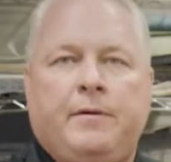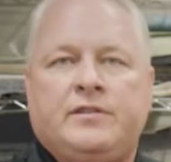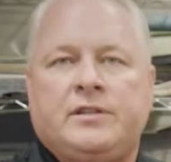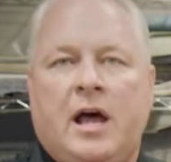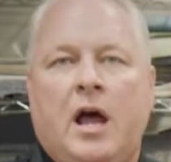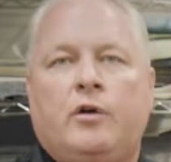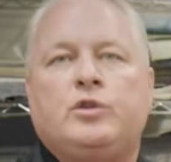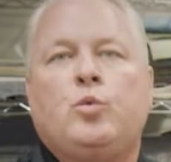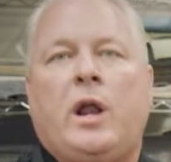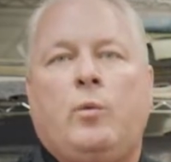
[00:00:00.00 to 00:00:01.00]
of style
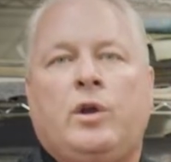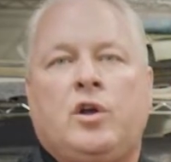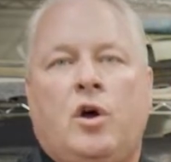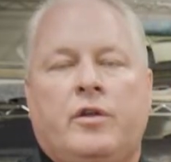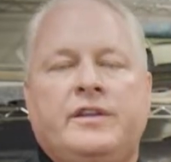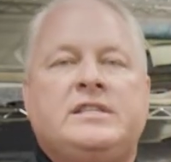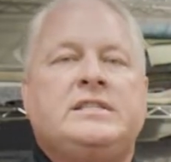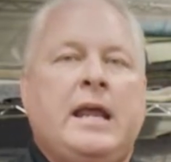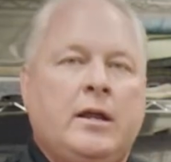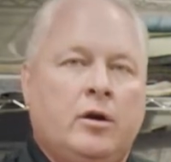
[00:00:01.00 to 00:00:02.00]
is what I would call the
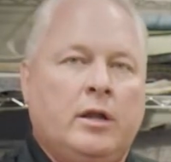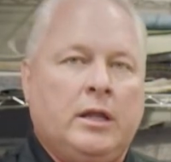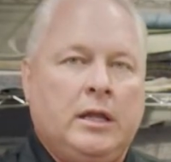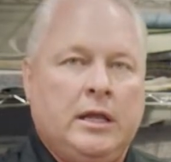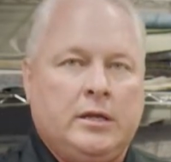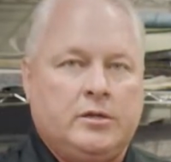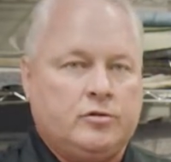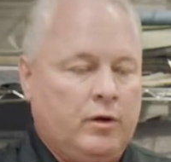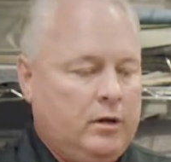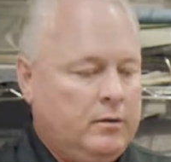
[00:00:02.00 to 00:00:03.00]
standard in the
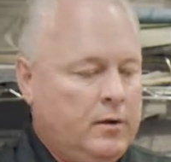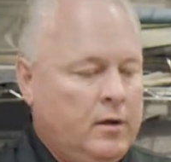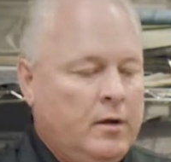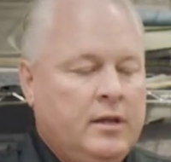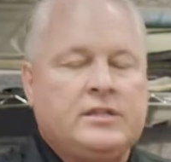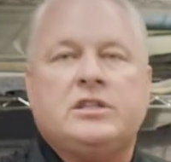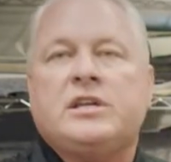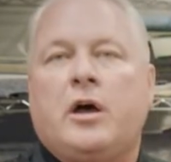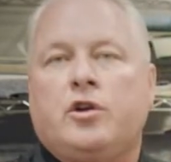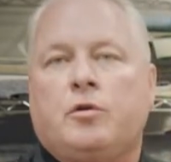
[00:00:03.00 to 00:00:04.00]
industry. This is
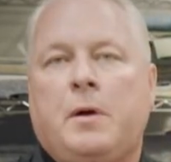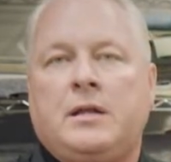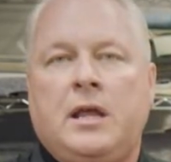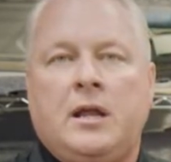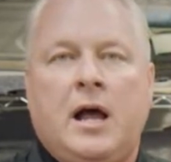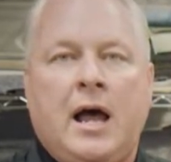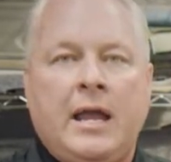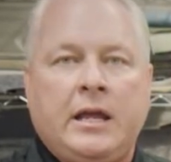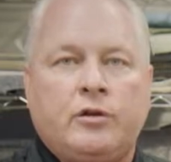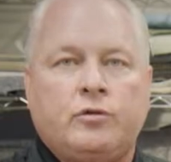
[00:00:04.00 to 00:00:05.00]
how your Montana
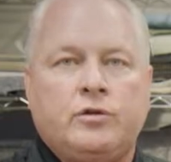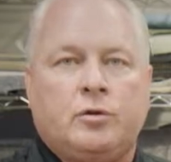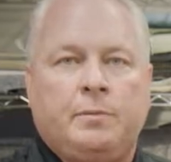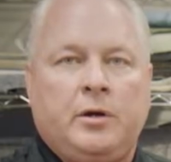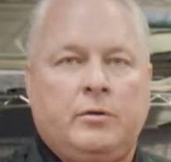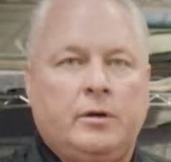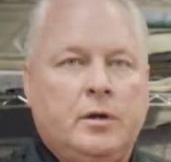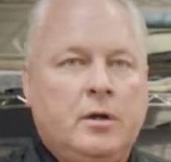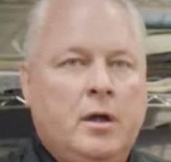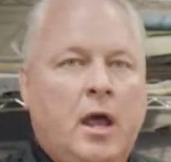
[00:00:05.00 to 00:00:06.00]
High Countries are built
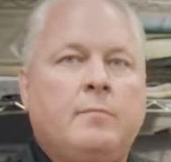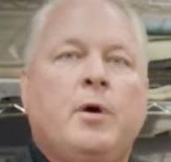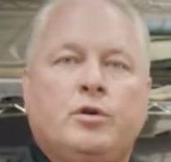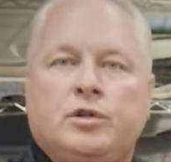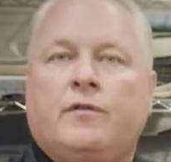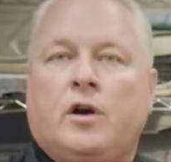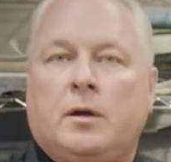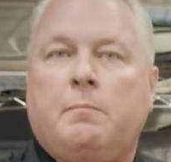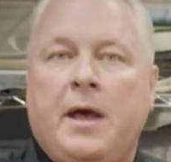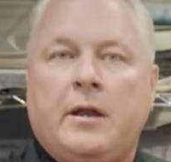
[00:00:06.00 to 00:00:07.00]
and most of our
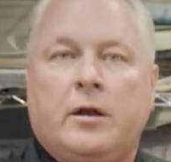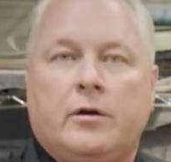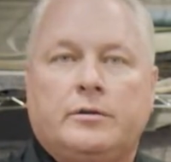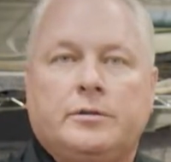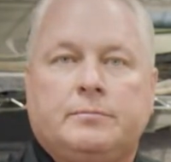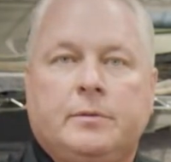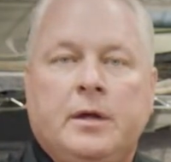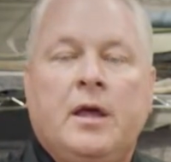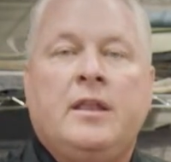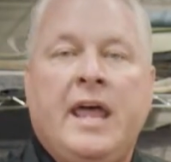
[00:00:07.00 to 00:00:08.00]
competitors.
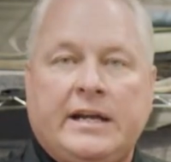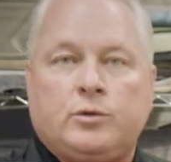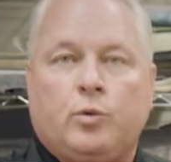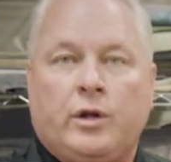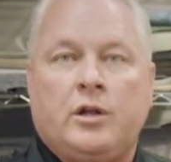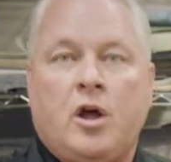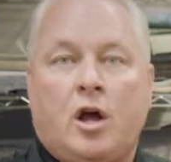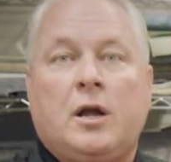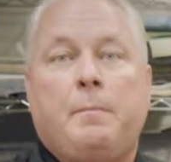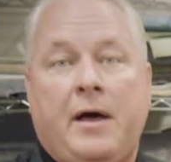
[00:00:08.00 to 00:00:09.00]
Next, we're going to
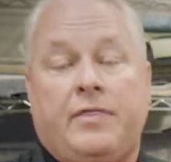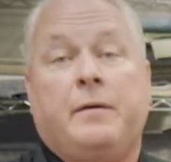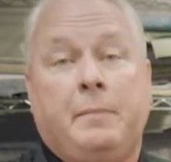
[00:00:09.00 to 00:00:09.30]
talk about the